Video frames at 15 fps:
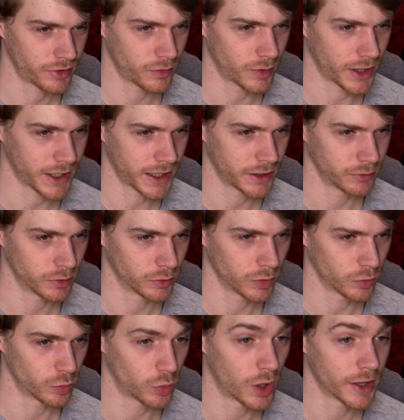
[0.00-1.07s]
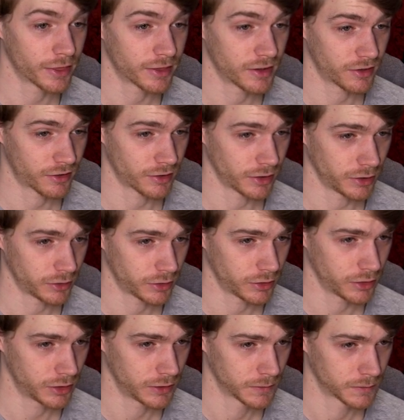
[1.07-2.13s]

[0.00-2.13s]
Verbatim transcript: see why anyone would want this to look good.